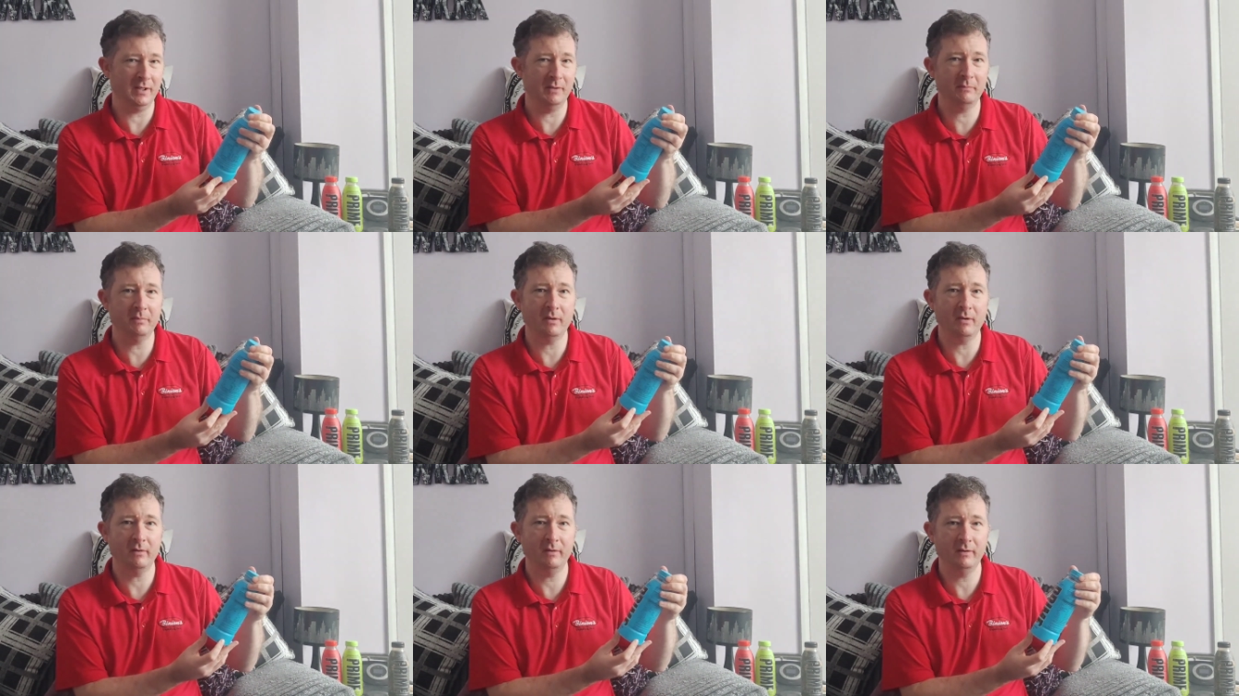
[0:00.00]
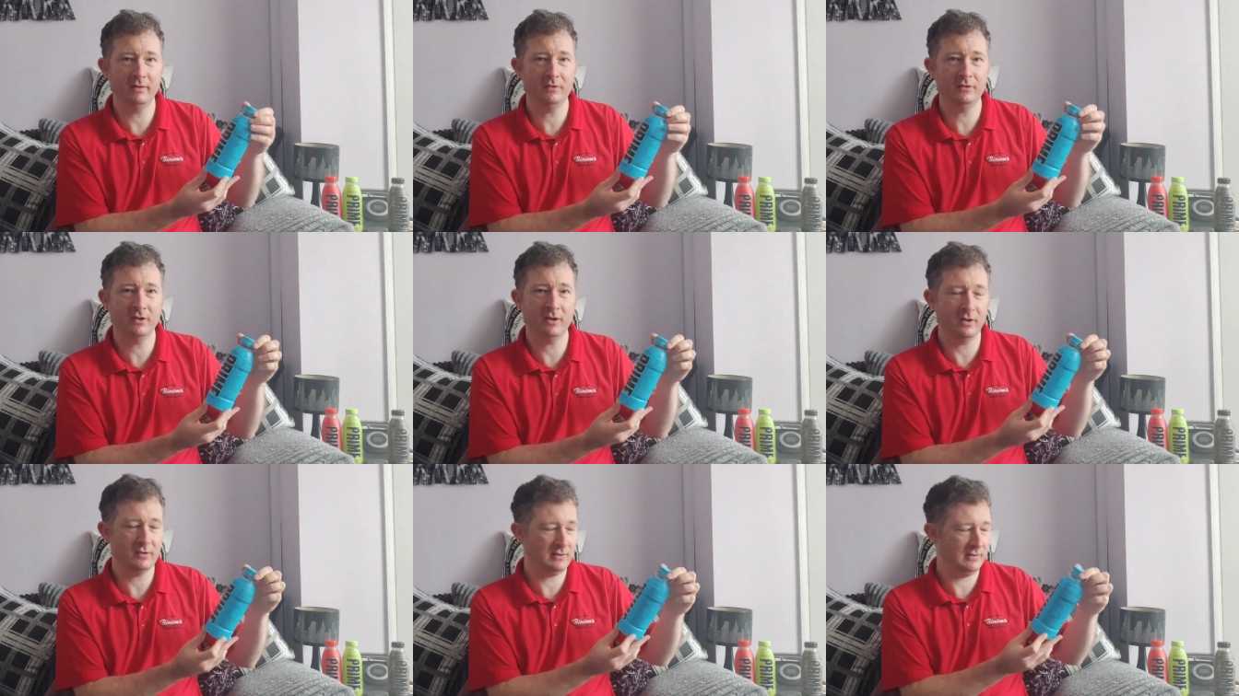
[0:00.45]
in a bottle and
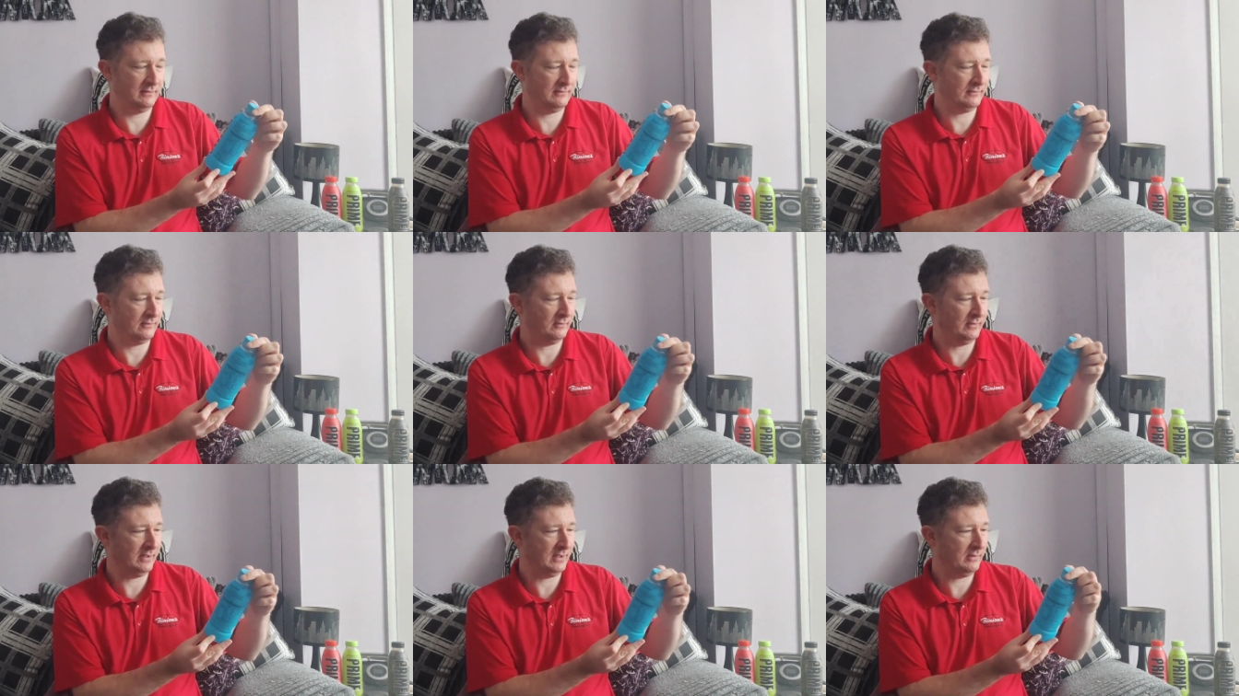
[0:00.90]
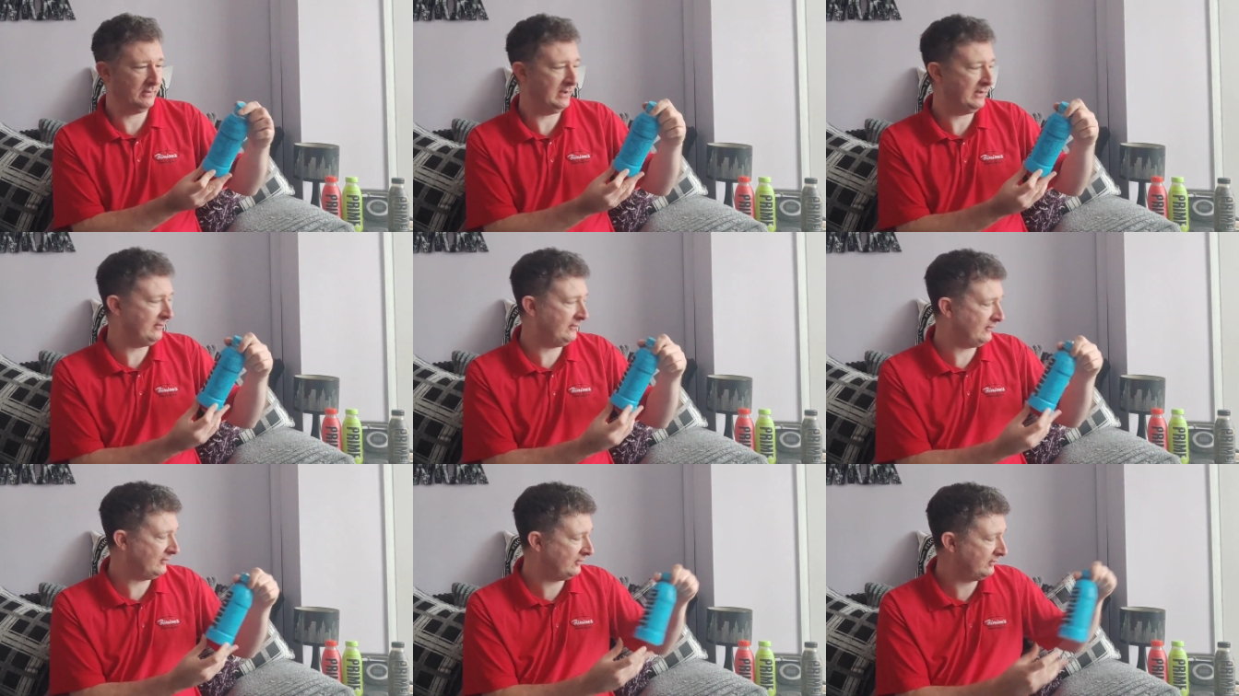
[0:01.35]
charging forty
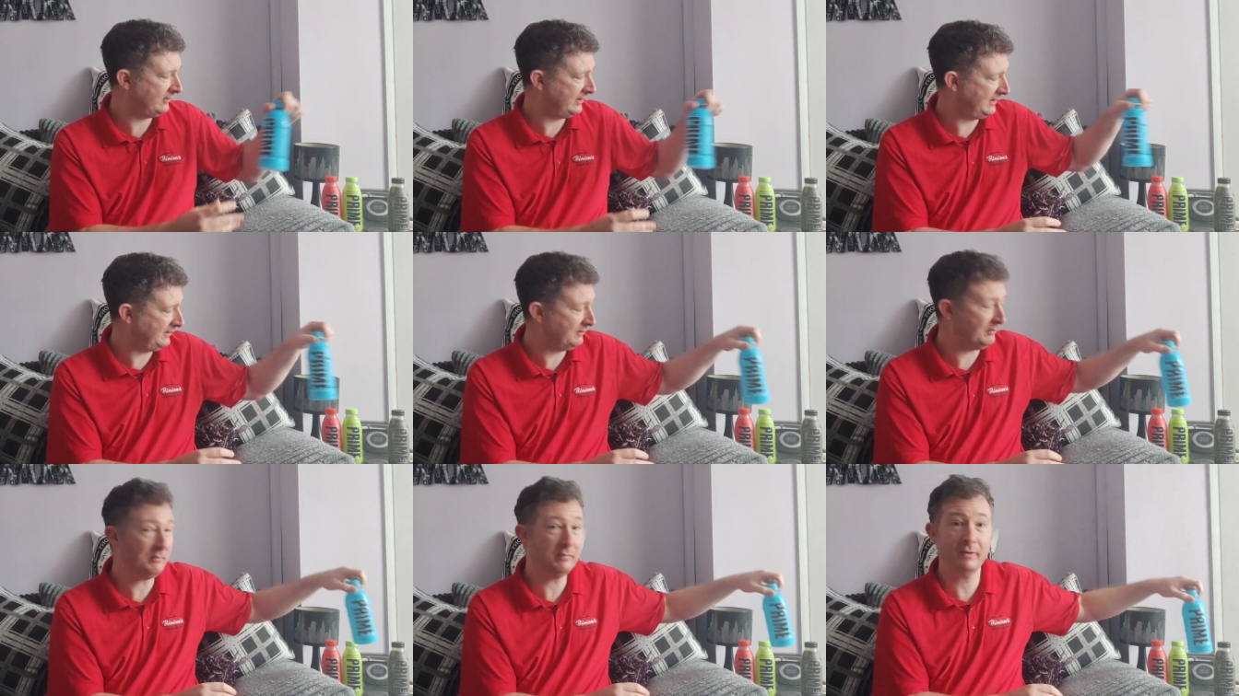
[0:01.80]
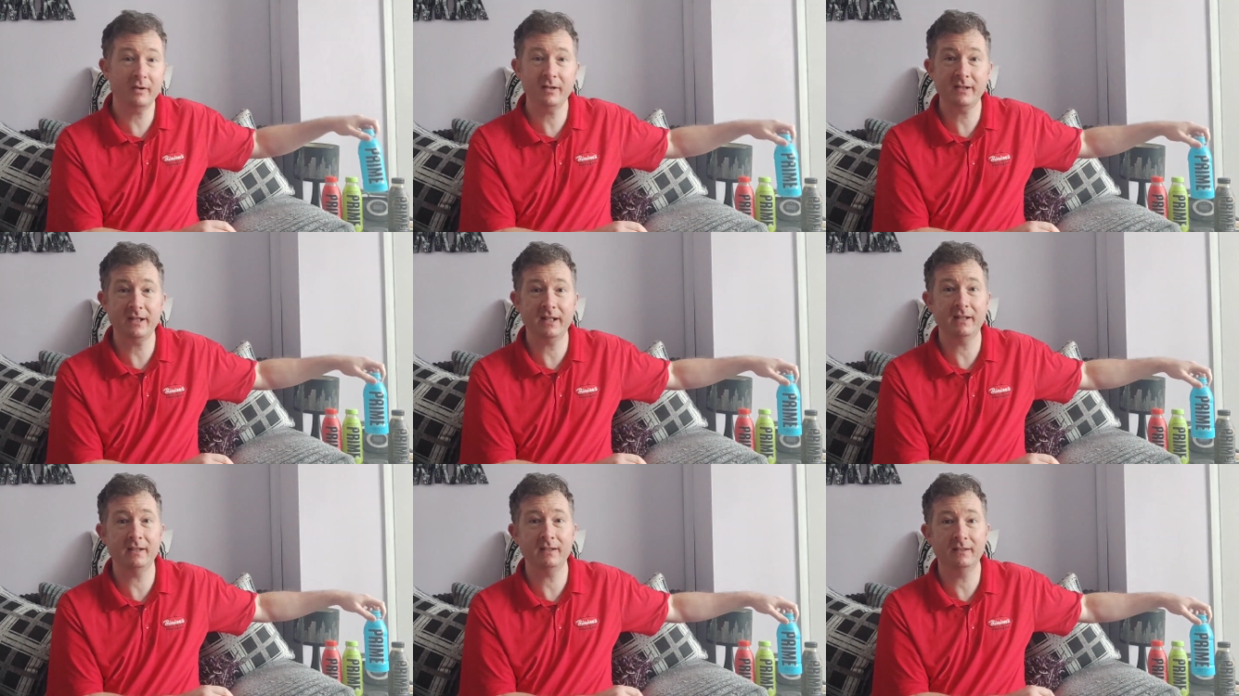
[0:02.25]
quid for it, but I
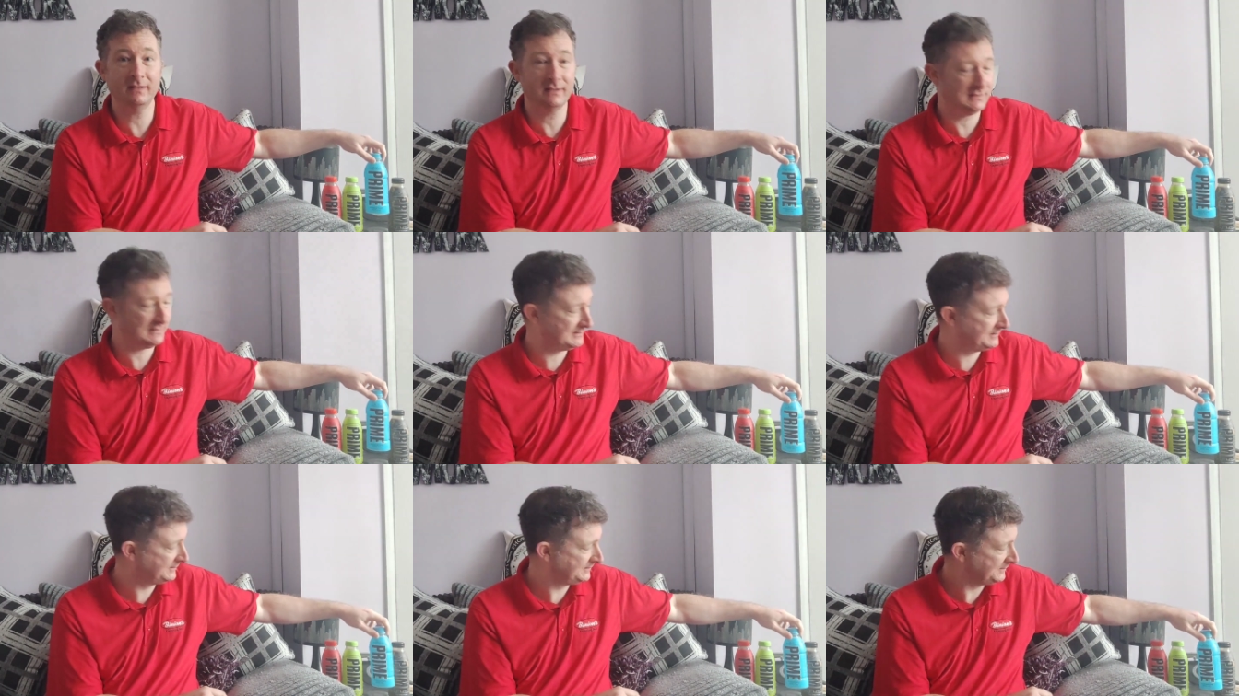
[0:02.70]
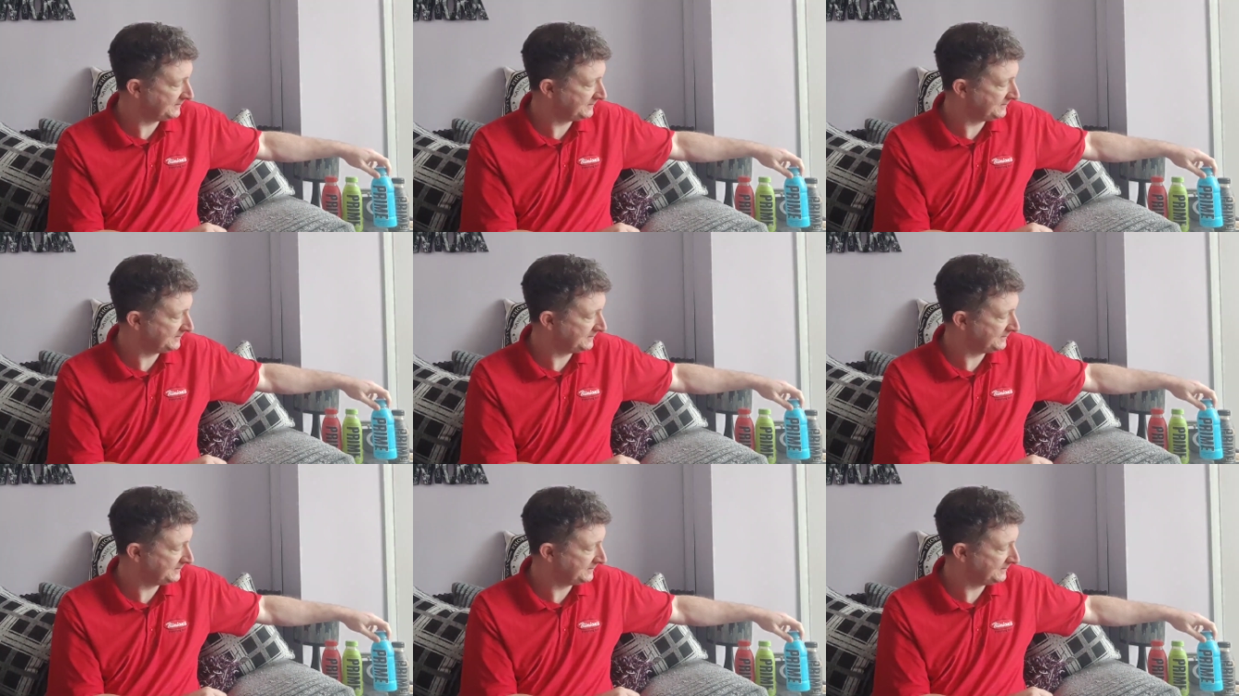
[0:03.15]
didn't.